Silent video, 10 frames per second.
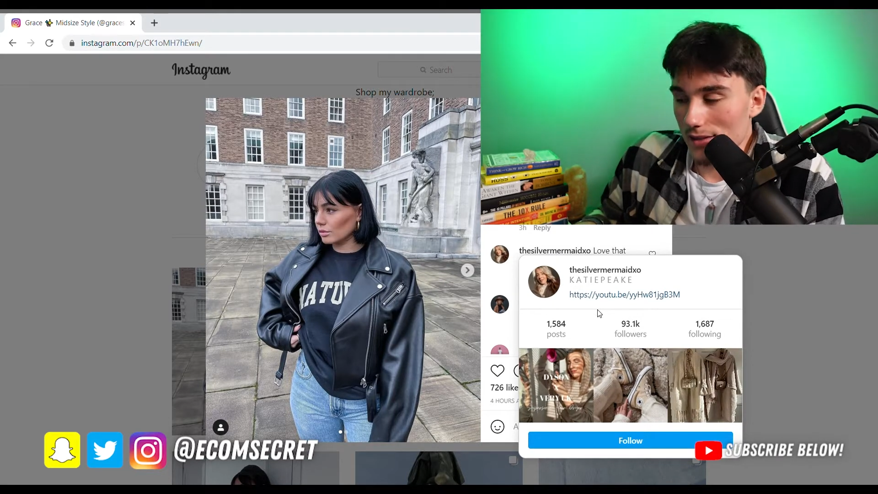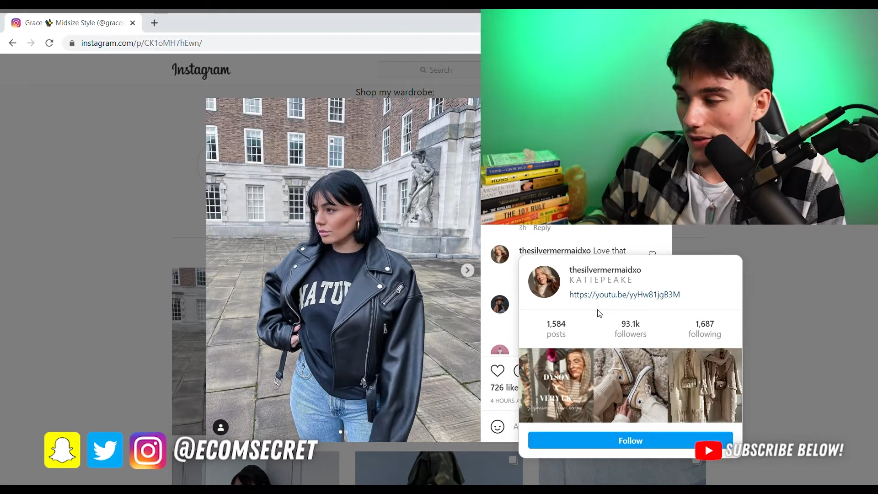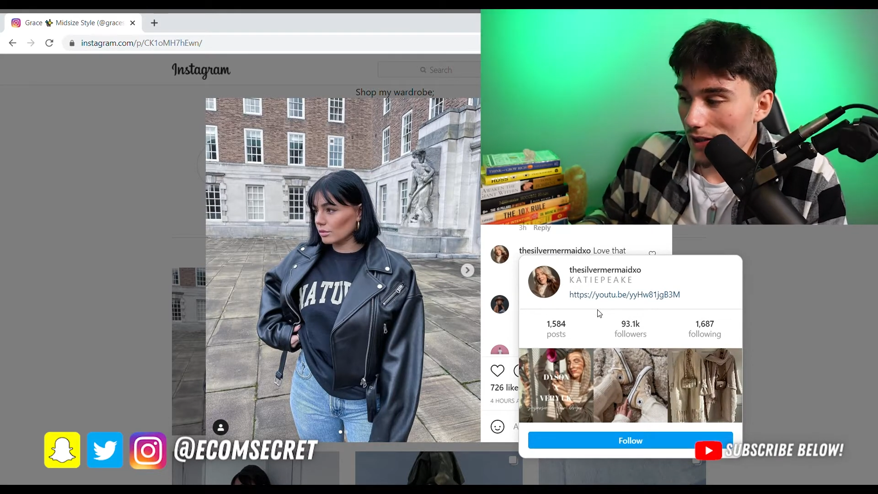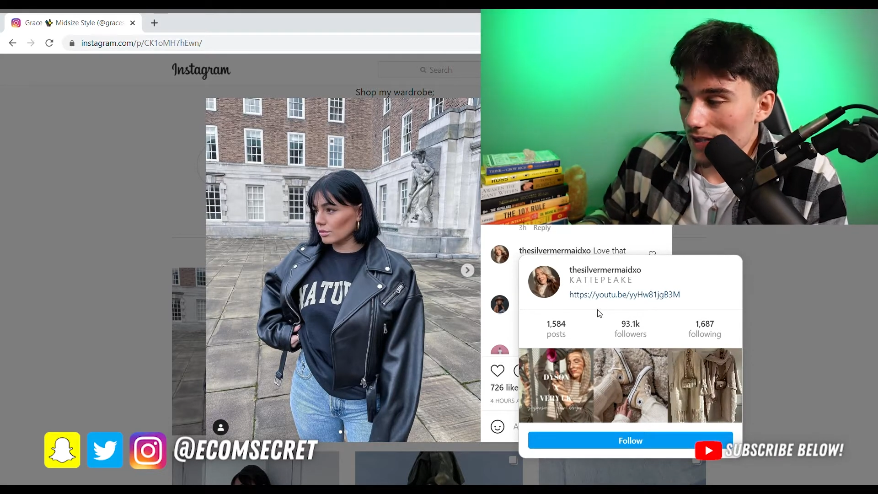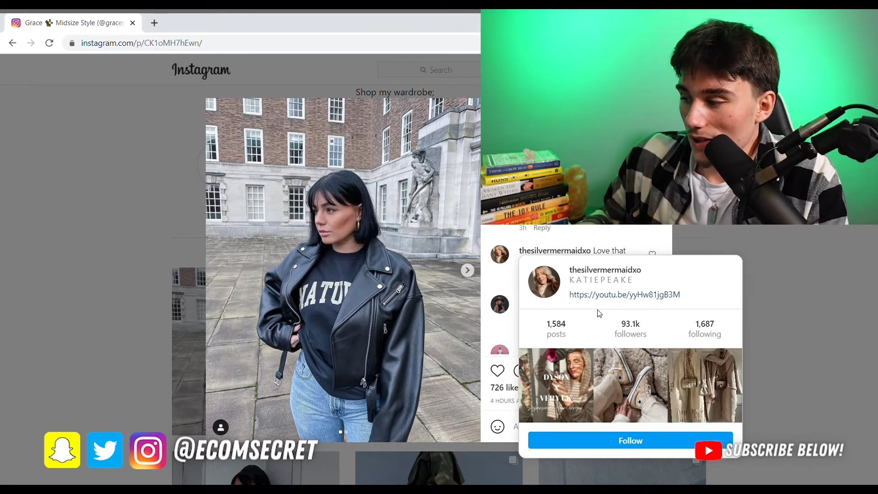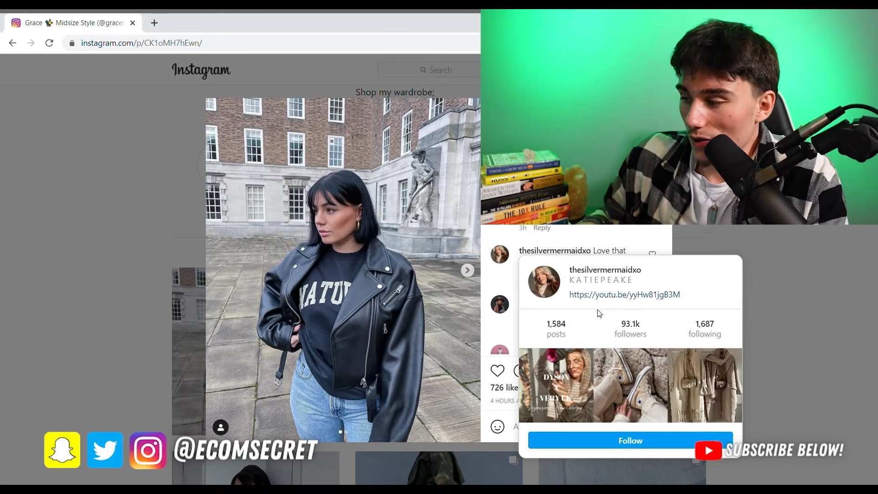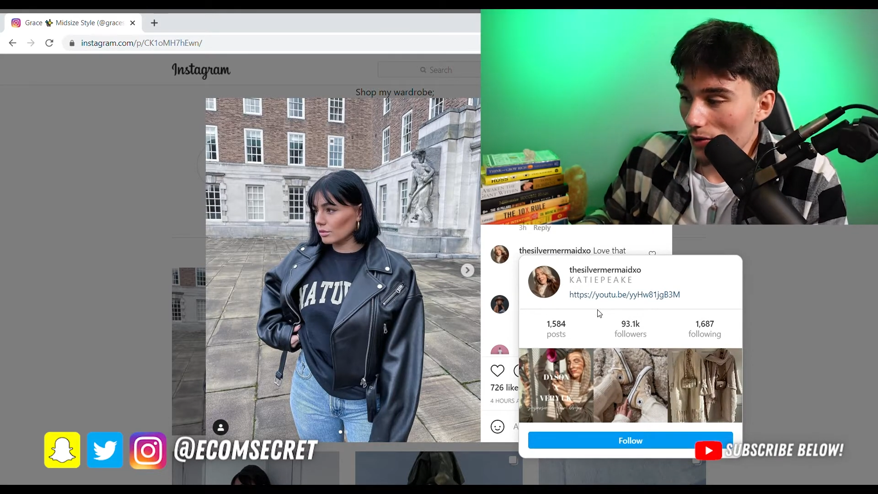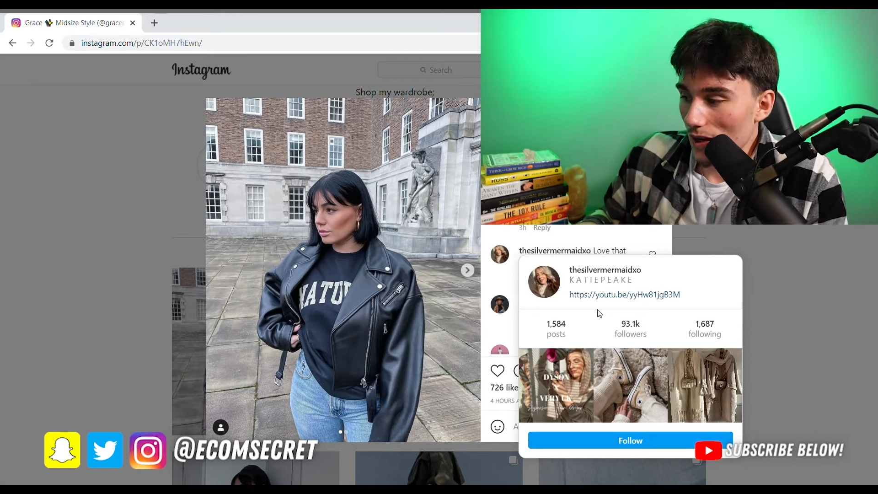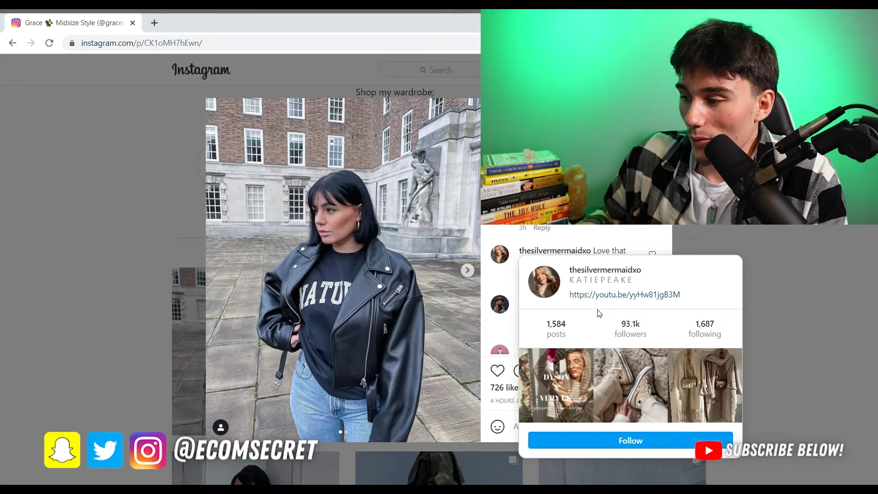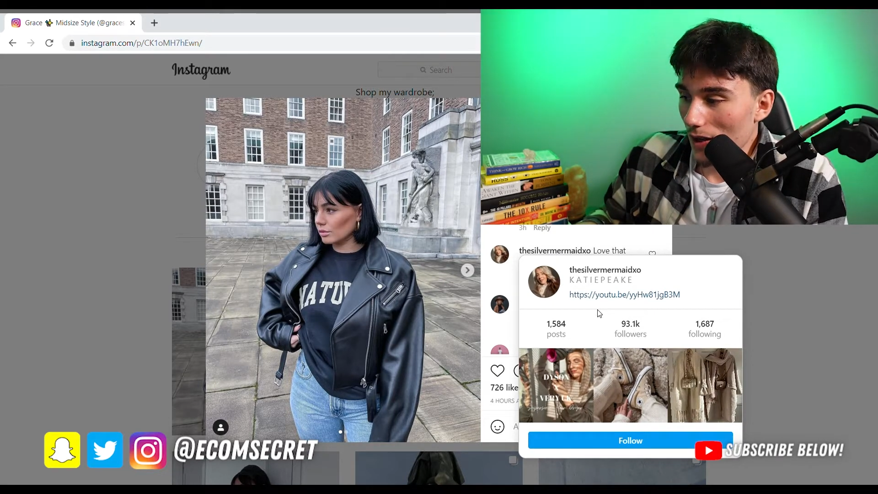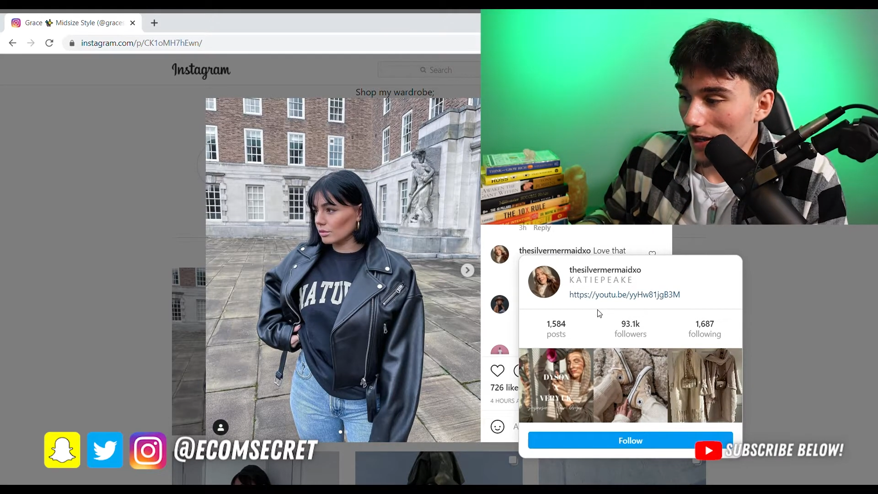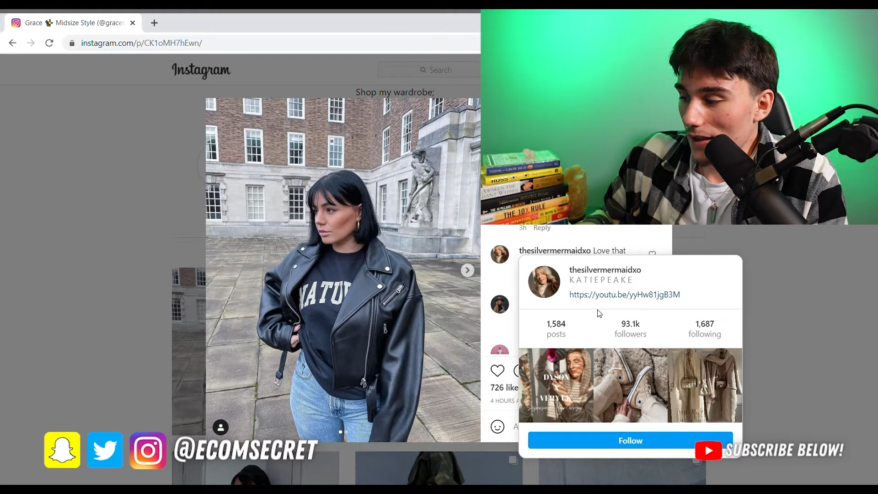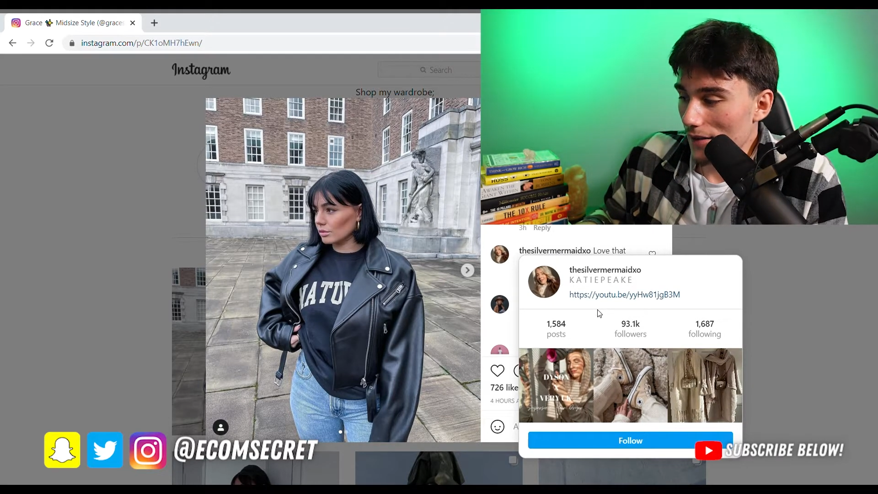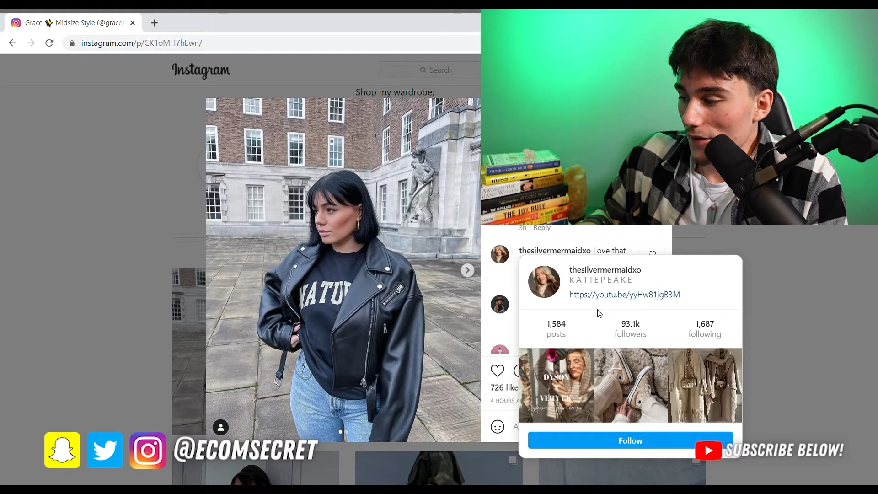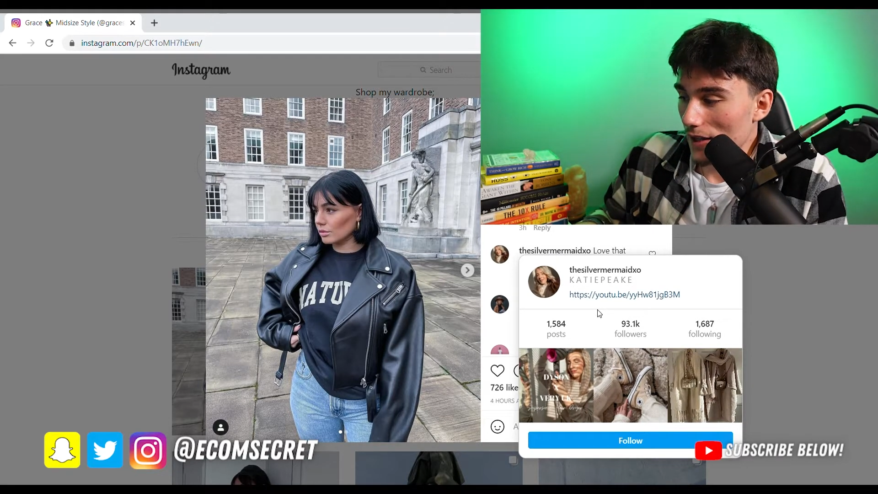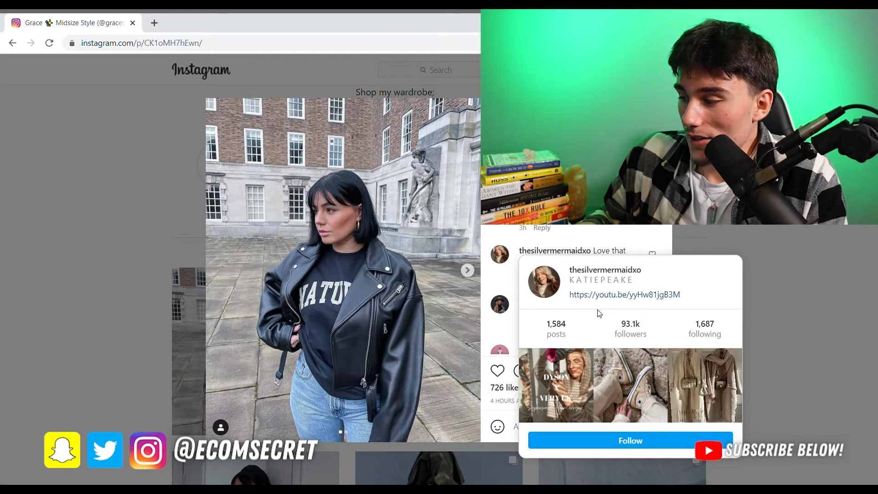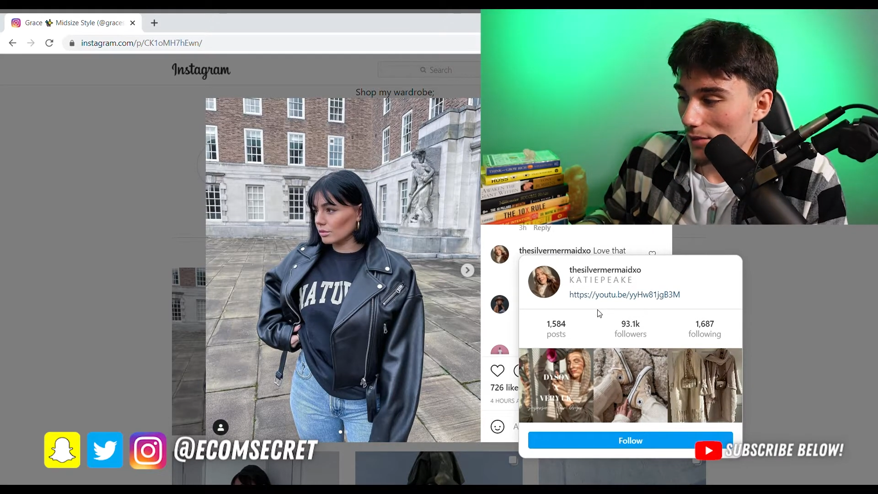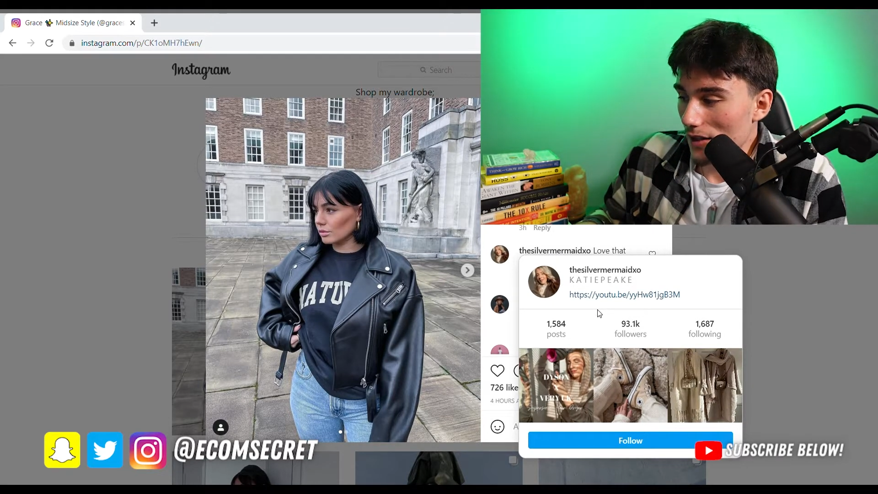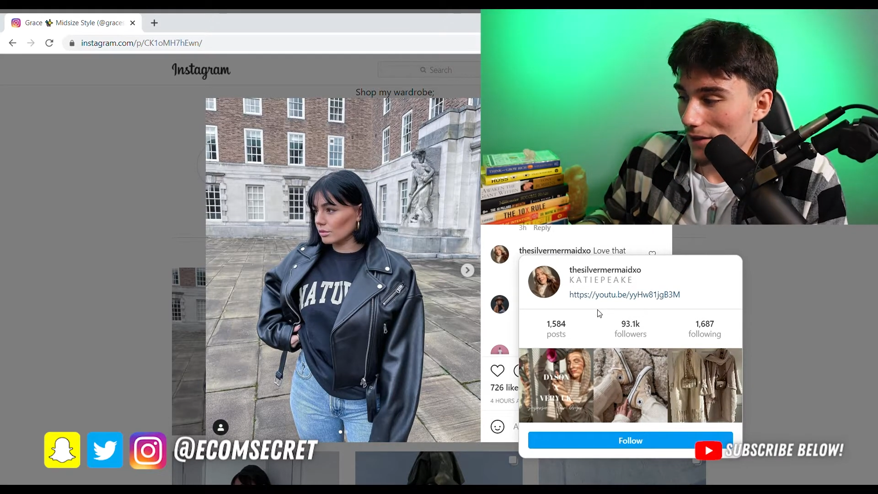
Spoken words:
So that's a great way if you guys wanted